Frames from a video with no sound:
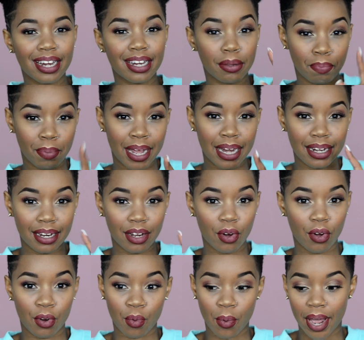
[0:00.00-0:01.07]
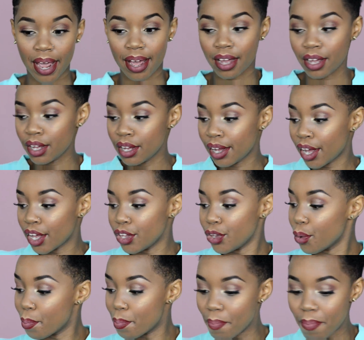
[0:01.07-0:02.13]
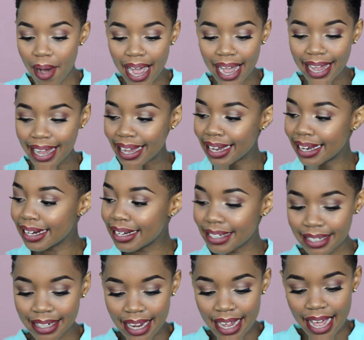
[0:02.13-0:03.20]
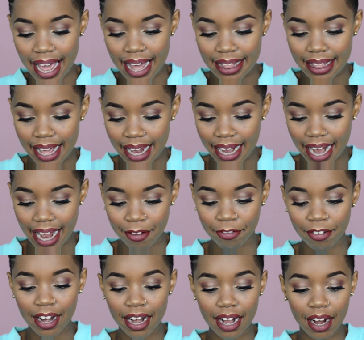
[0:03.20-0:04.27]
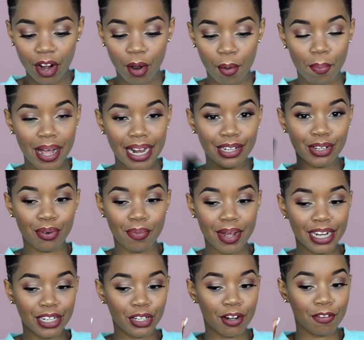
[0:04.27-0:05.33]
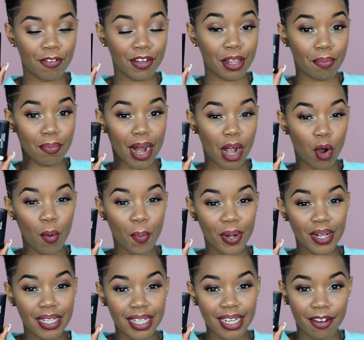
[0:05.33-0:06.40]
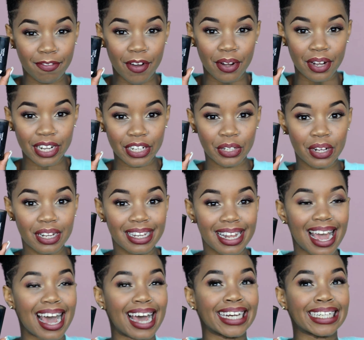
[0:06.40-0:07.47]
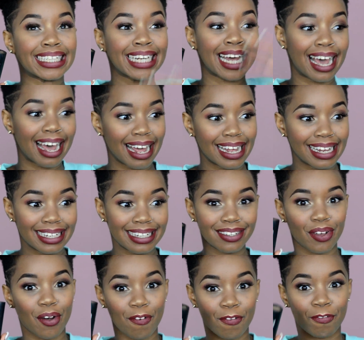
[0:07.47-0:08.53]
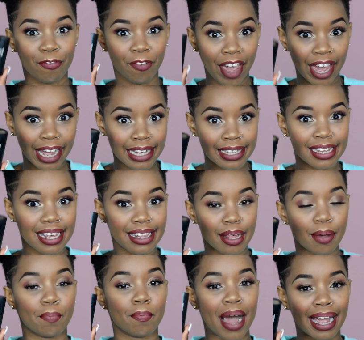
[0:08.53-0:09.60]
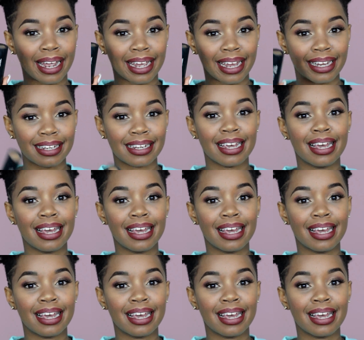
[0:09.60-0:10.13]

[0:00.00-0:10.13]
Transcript: depending on where you buy it. And then I feel compelled to mention, for the Black Opal stick foundation, there are tons of fakes in the market,